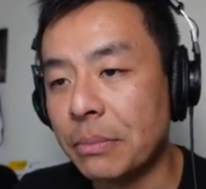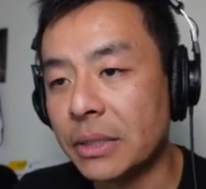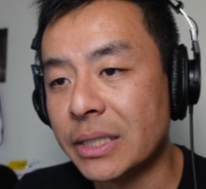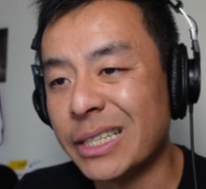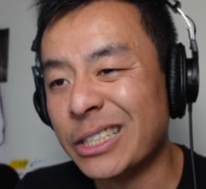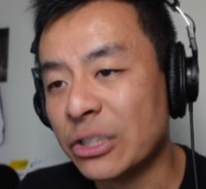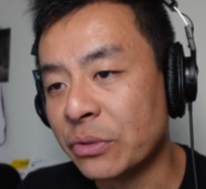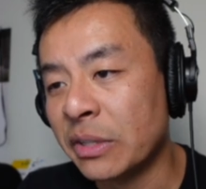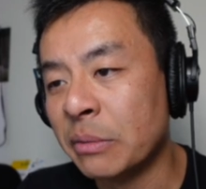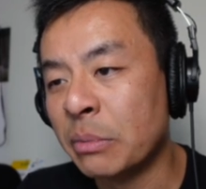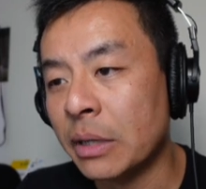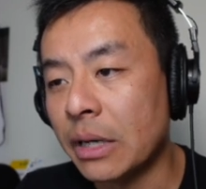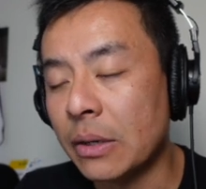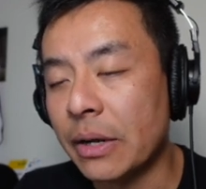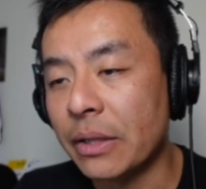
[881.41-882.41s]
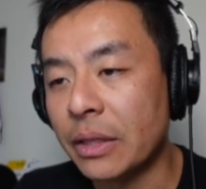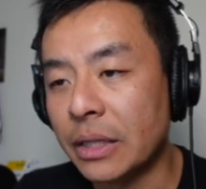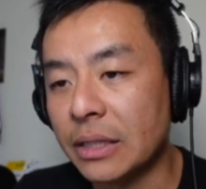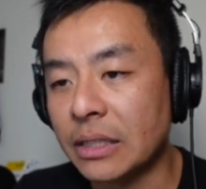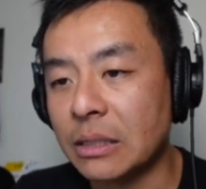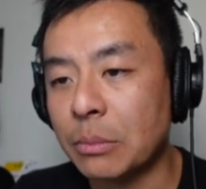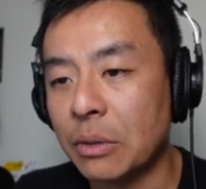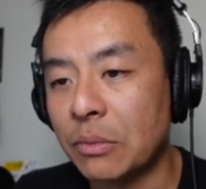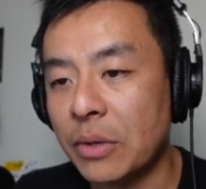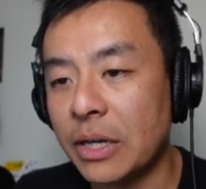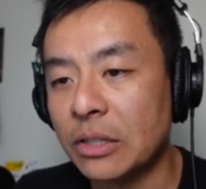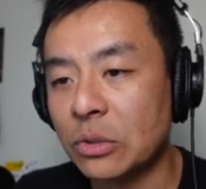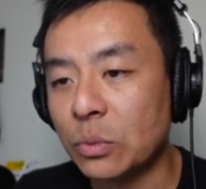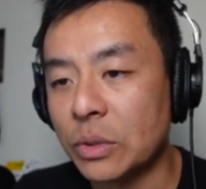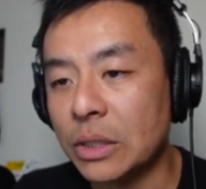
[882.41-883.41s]
Percentage green power, I think that's about right
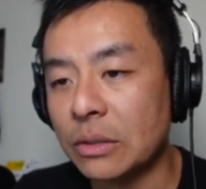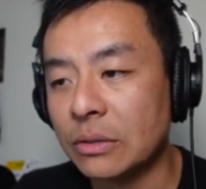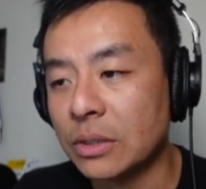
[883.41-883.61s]
as well.